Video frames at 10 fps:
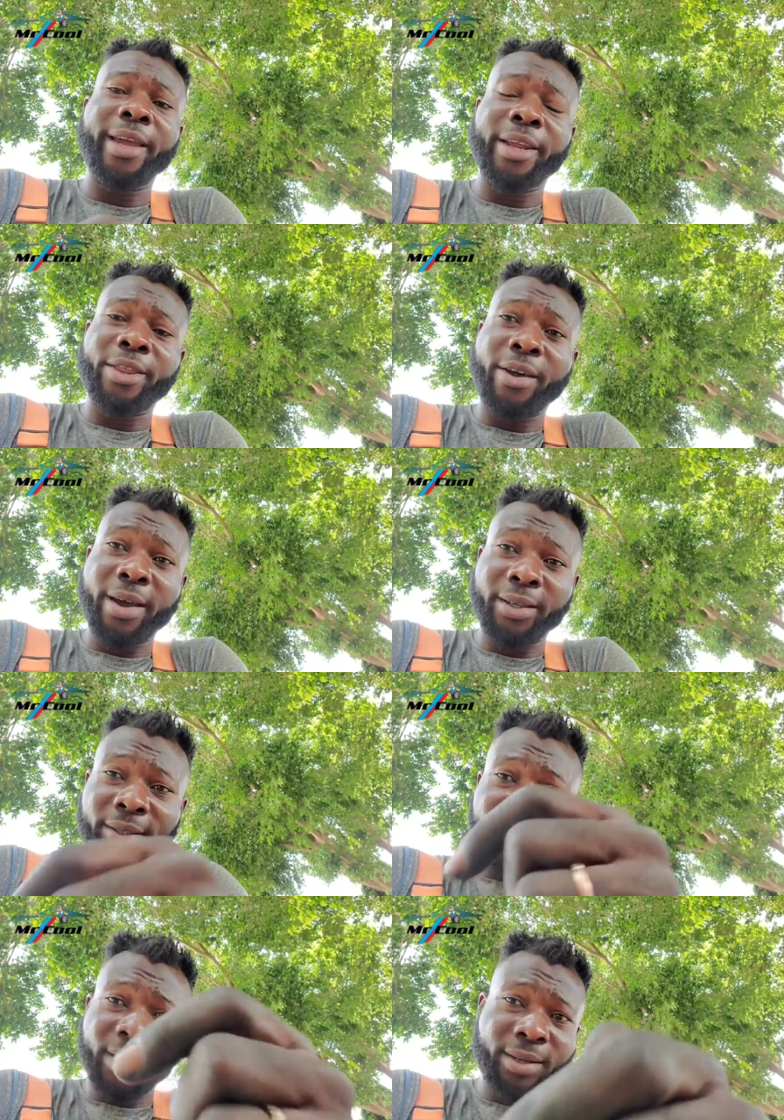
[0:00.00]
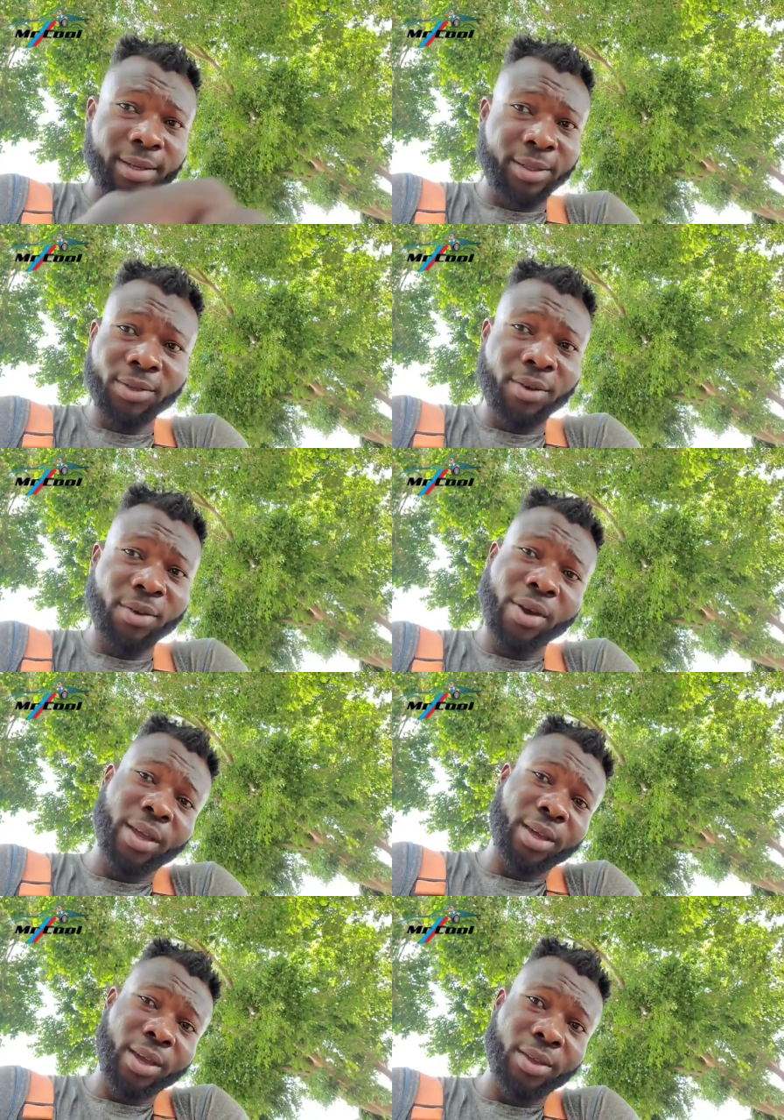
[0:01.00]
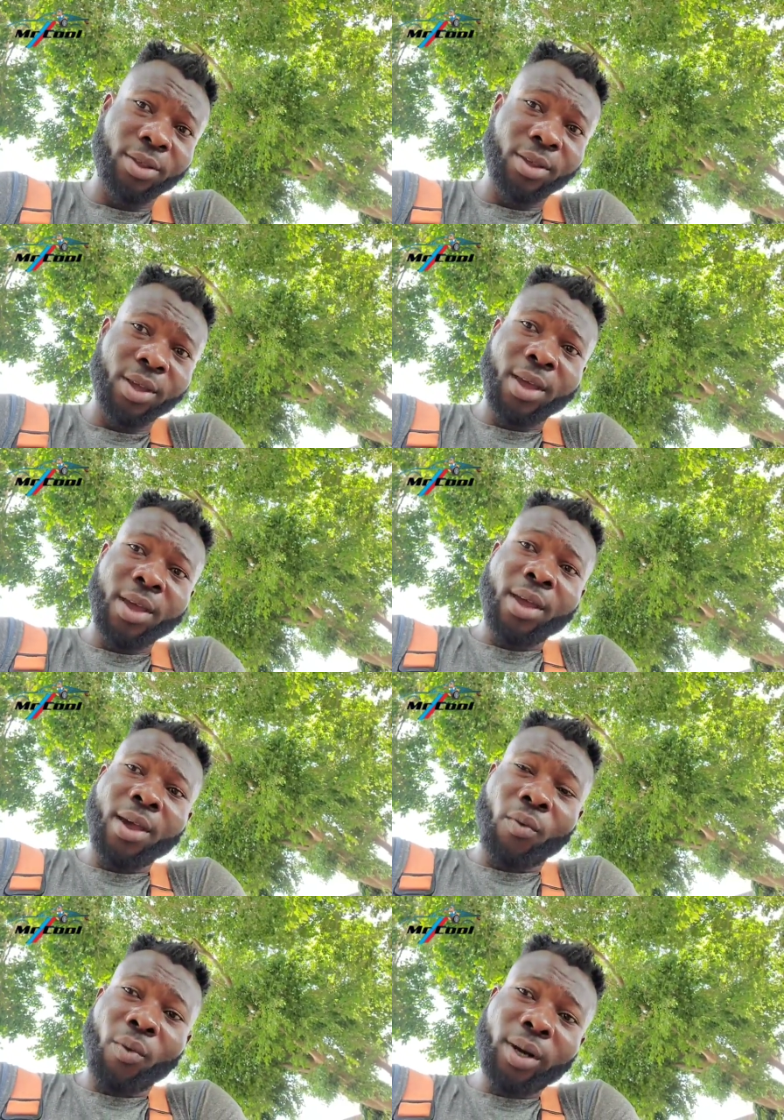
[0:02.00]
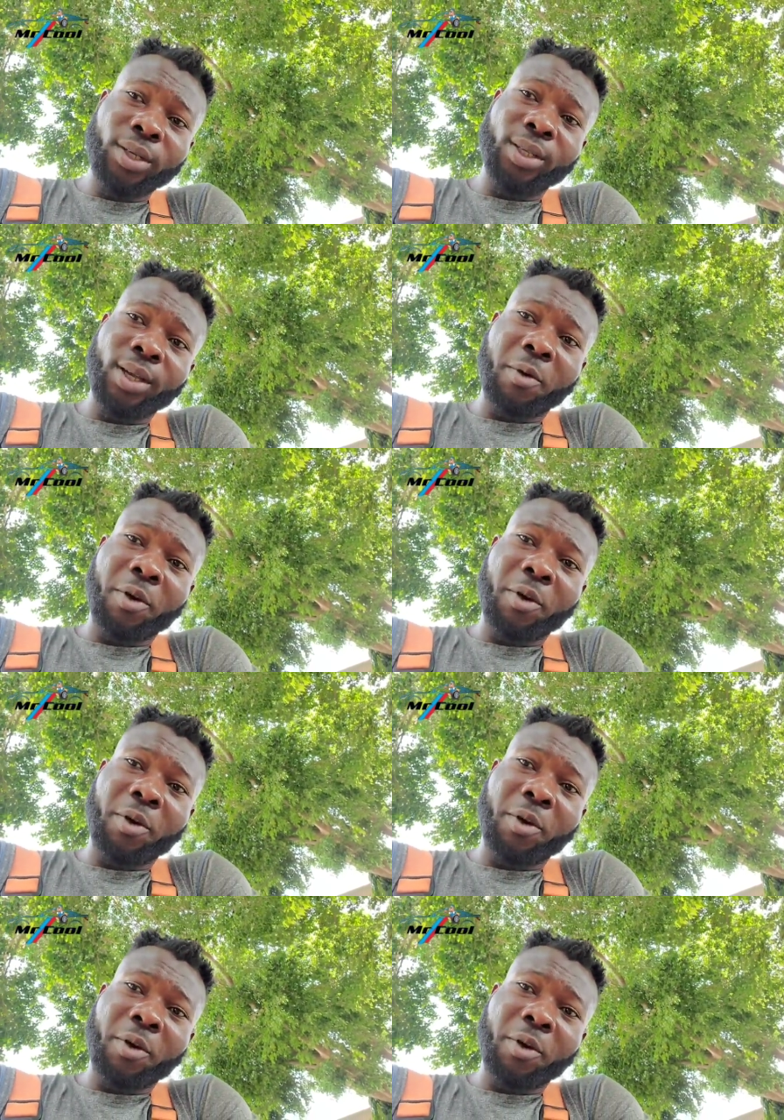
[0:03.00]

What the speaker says: energized, then it's not going to engage. And where is the